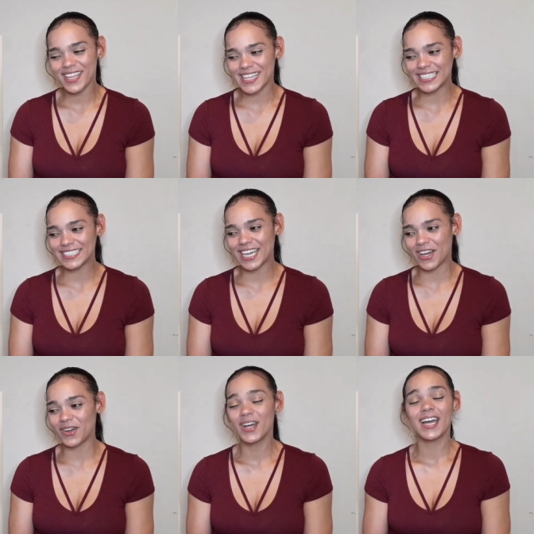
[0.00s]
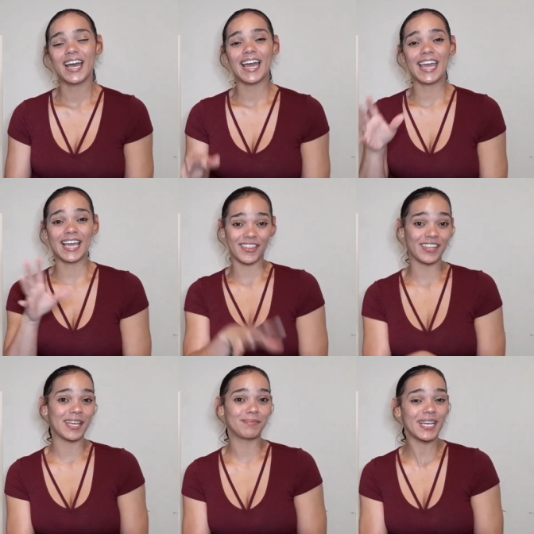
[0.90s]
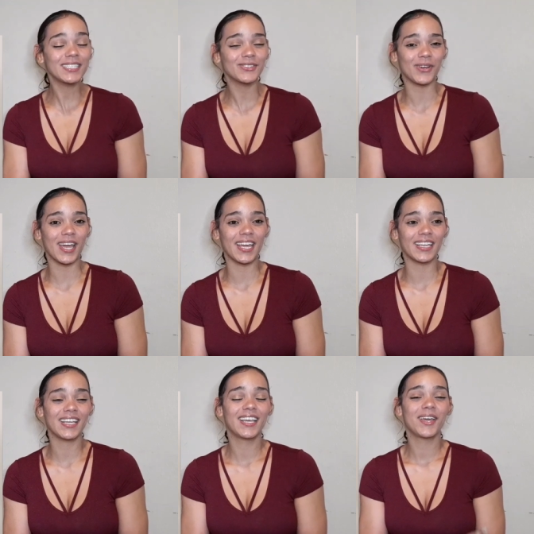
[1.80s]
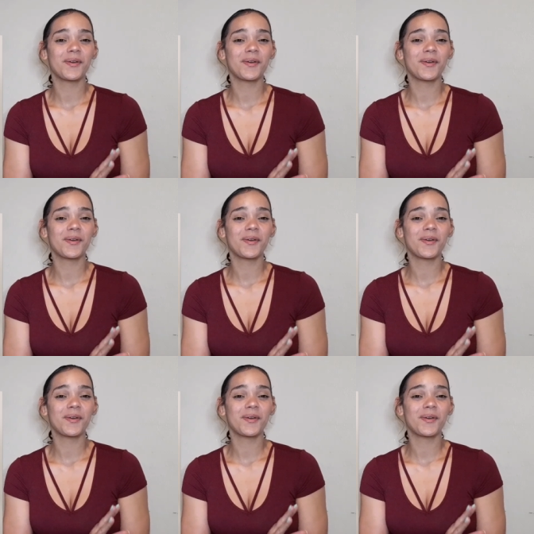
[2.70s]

that's how I got the name Desiree.